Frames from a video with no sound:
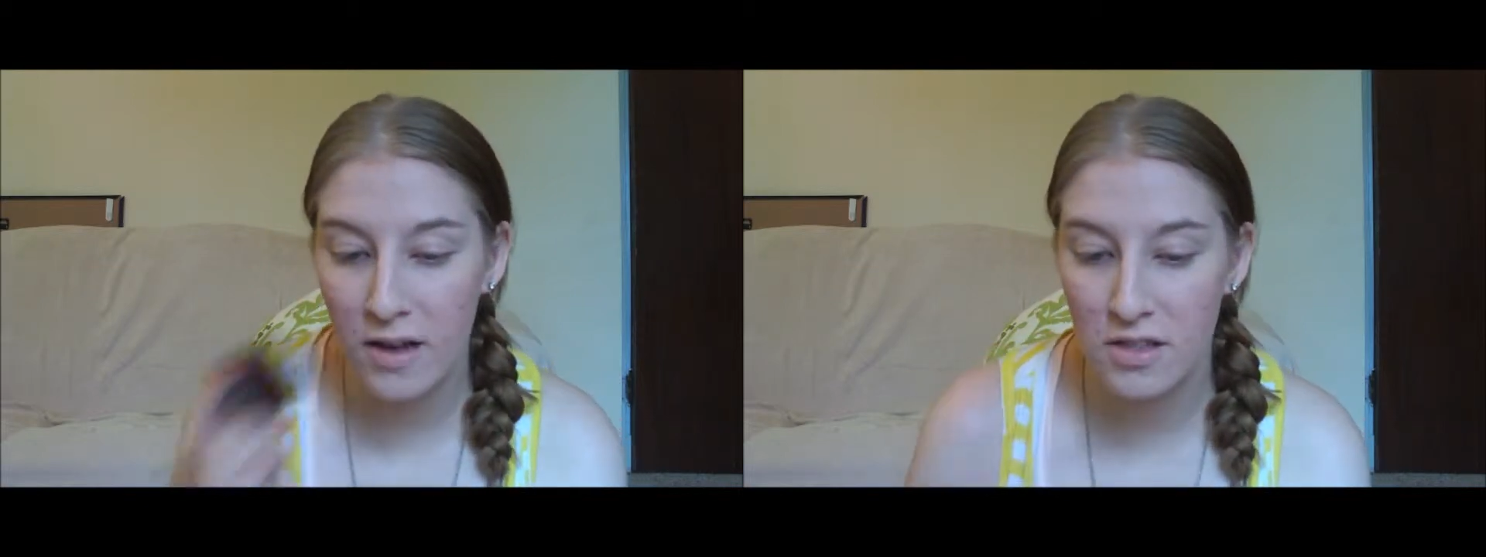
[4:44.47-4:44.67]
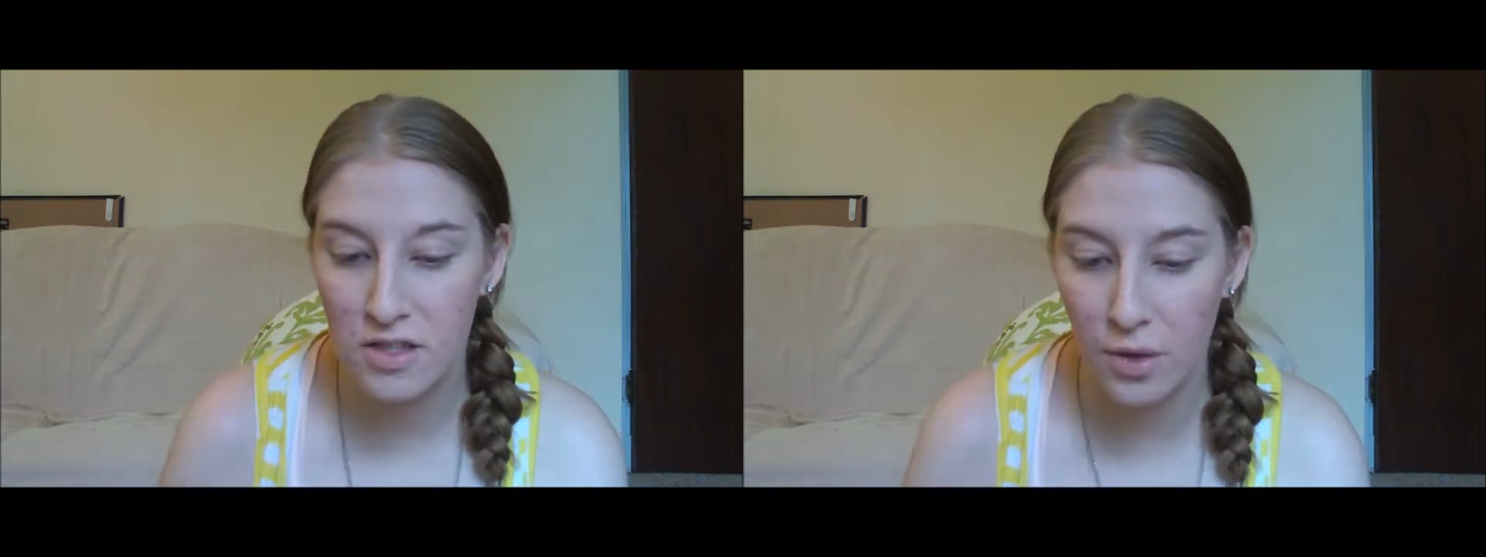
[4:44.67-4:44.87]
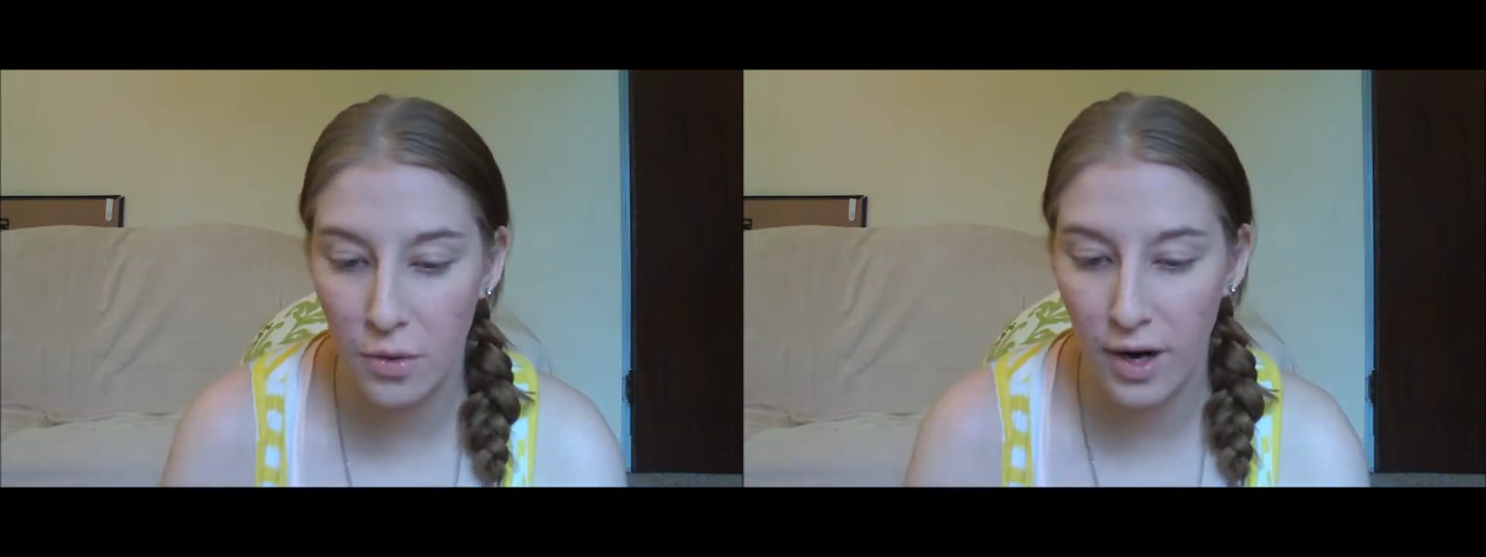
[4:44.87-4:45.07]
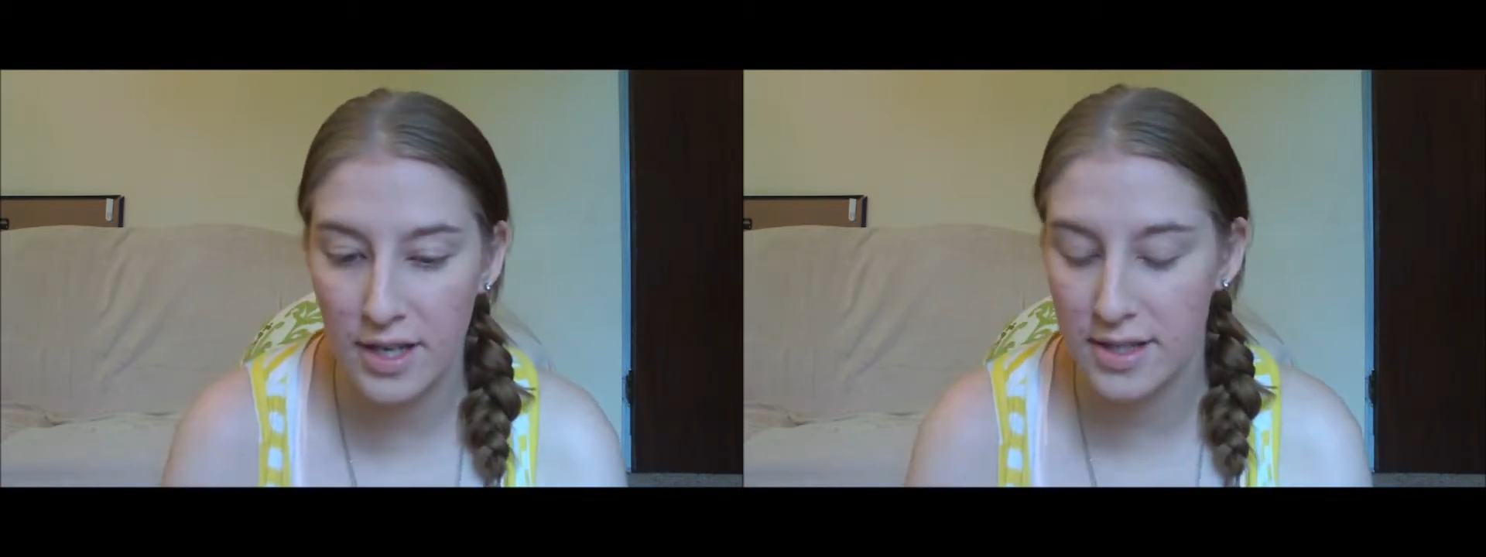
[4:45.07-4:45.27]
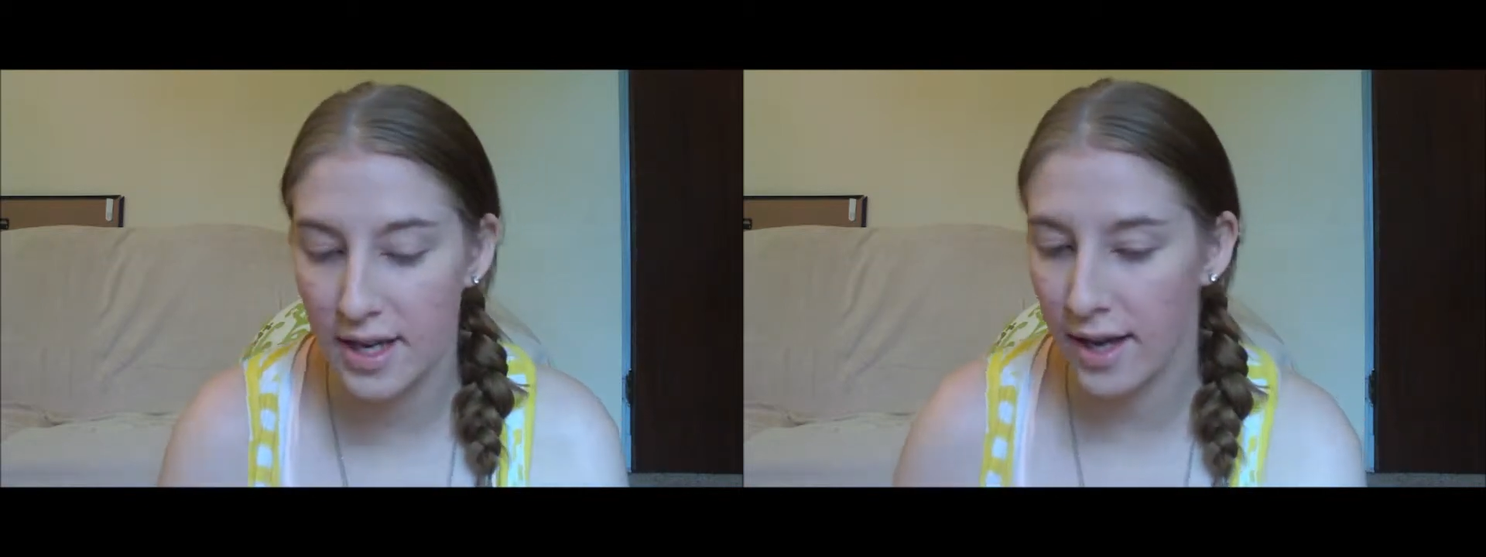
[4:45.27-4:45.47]
so
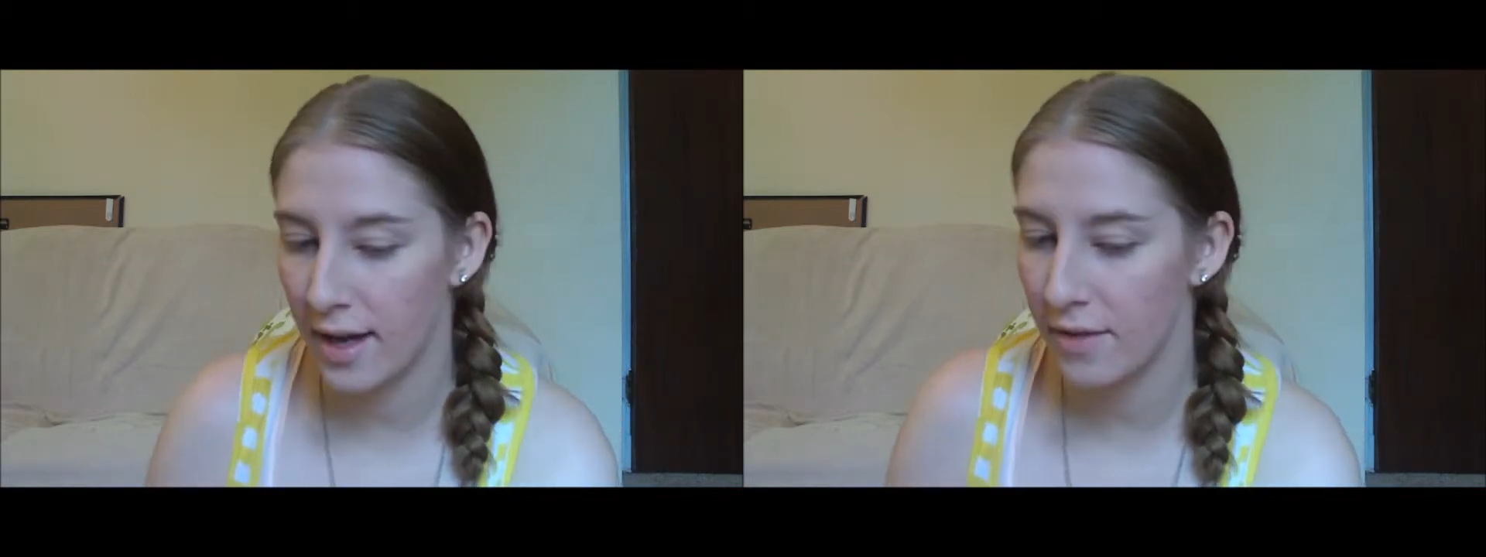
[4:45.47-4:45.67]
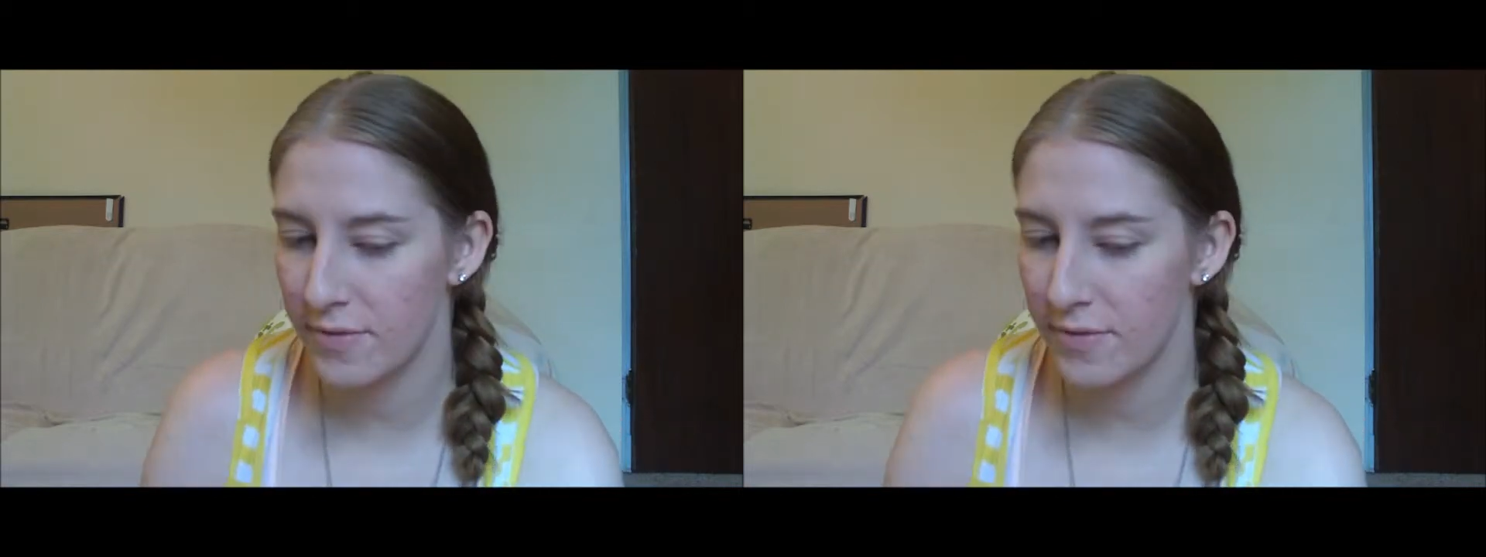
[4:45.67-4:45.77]
great today.